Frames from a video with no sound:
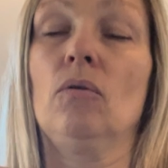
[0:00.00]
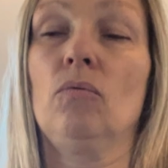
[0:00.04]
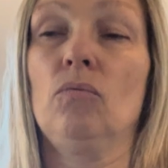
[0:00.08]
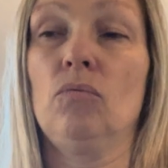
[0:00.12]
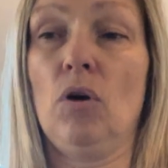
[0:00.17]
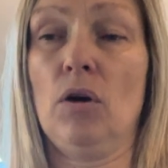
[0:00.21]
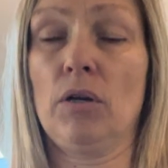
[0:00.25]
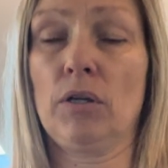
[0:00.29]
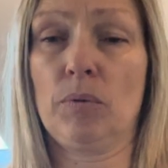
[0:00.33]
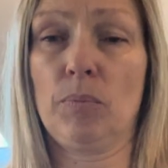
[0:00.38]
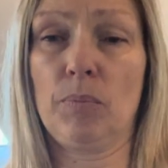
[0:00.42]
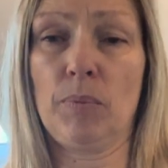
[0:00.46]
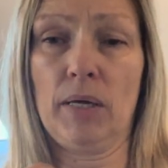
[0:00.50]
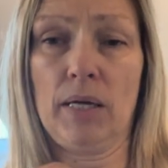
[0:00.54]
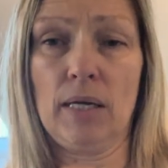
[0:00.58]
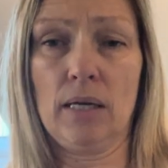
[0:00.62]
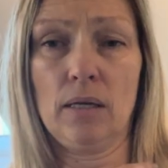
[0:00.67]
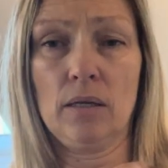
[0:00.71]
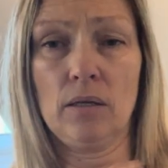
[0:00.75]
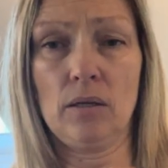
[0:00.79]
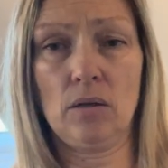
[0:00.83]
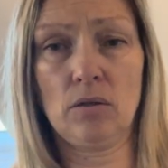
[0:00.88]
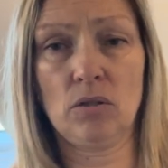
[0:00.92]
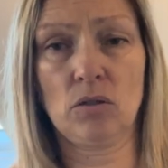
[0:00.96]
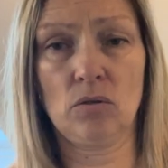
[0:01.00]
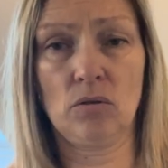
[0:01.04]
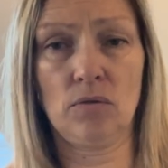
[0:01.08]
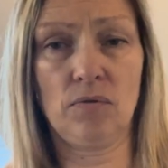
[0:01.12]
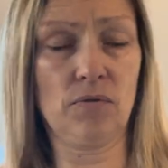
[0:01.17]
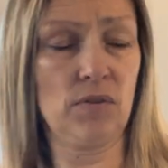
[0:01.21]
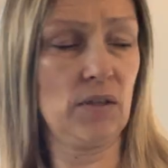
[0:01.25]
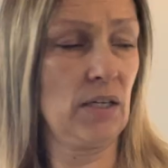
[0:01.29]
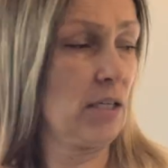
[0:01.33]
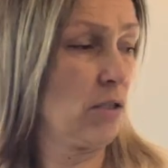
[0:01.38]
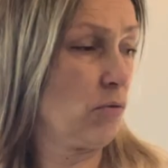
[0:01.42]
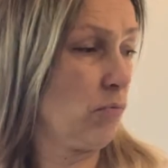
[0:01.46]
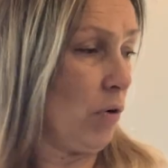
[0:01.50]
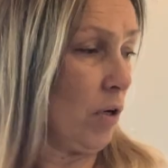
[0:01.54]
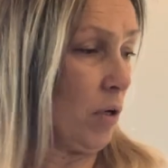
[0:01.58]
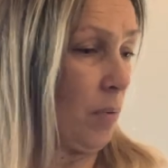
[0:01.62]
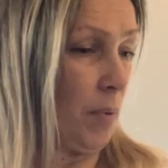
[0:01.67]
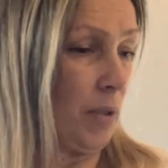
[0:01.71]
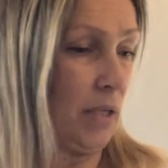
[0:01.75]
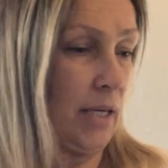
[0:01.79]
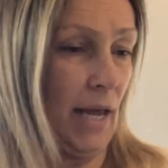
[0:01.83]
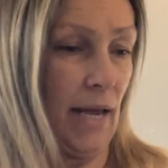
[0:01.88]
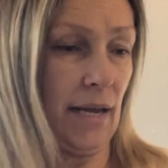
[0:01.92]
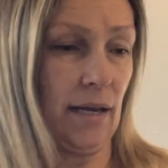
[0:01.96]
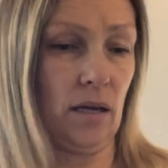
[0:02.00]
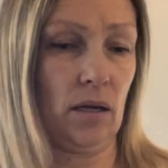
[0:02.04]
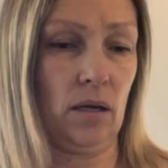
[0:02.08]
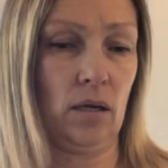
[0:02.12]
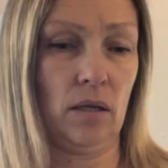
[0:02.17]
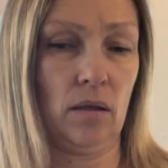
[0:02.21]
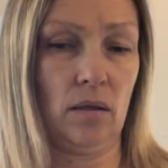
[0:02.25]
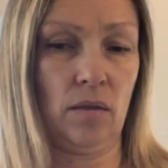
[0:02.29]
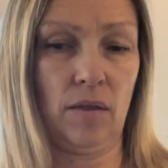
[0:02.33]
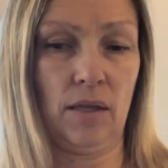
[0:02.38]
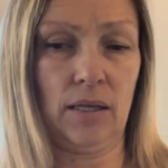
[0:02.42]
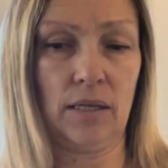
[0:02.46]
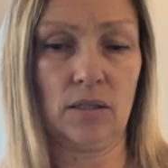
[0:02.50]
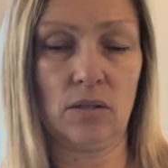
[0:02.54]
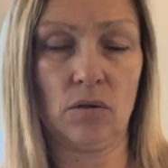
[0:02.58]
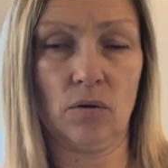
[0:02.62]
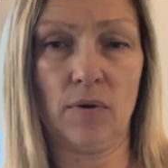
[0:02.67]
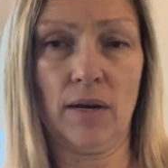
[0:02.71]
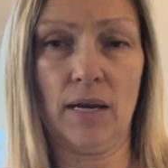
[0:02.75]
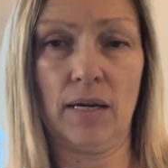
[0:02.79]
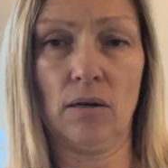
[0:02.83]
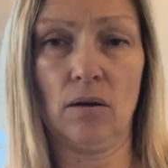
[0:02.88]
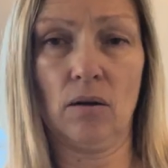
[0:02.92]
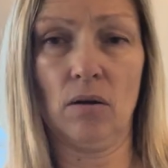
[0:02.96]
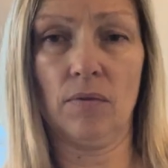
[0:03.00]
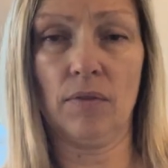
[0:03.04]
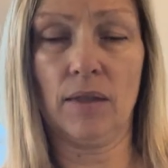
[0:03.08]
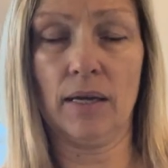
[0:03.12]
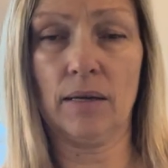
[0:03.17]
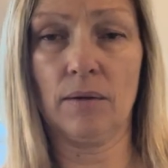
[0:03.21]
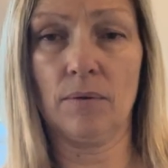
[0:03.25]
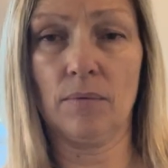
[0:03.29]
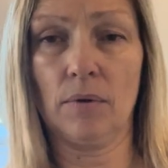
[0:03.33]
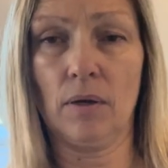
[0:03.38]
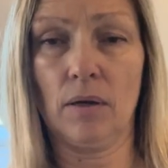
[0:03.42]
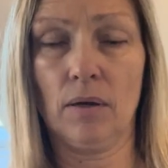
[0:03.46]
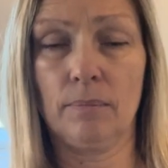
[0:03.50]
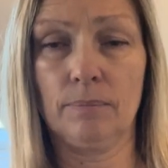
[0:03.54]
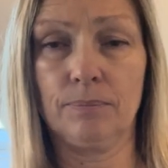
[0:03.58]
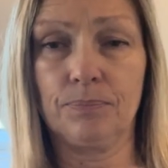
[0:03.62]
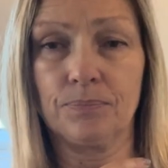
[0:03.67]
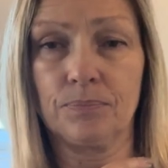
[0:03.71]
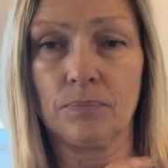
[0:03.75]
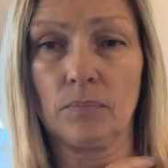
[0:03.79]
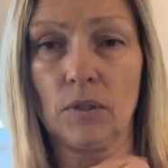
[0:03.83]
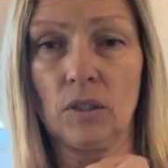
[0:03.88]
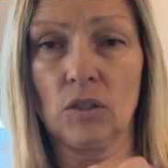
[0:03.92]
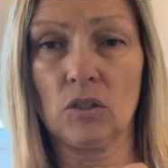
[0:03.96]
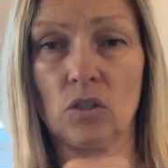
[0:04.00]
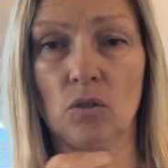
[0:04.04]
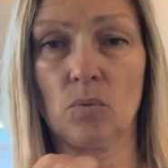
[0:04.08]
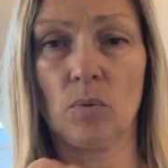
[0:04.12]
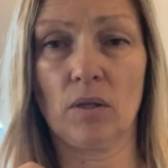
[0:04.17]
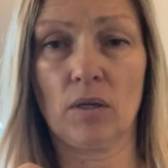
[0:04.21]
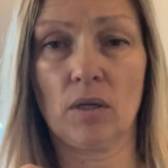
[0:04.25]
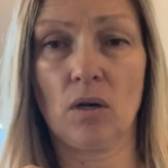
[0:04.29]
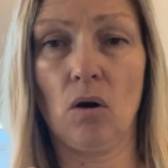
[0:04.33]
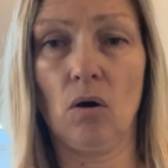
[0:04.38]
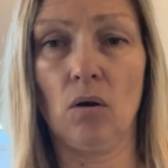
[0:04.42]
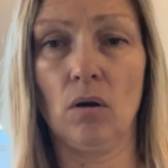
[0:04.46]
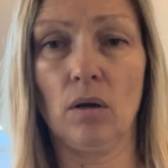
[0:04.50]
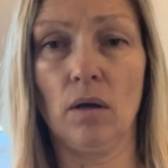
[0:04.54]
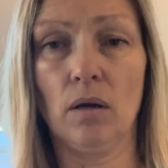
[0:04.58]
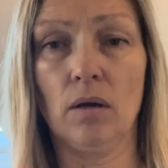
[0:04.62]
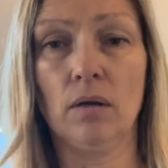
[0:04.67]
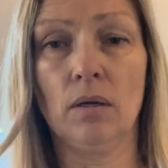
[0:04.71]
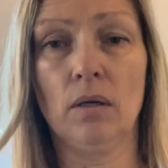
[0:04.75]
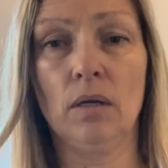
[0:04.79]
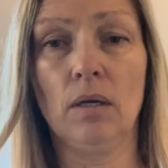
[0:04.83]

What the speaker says: rugby, you know, sort of these rugby neck things are in, aren't they? Just with a collar,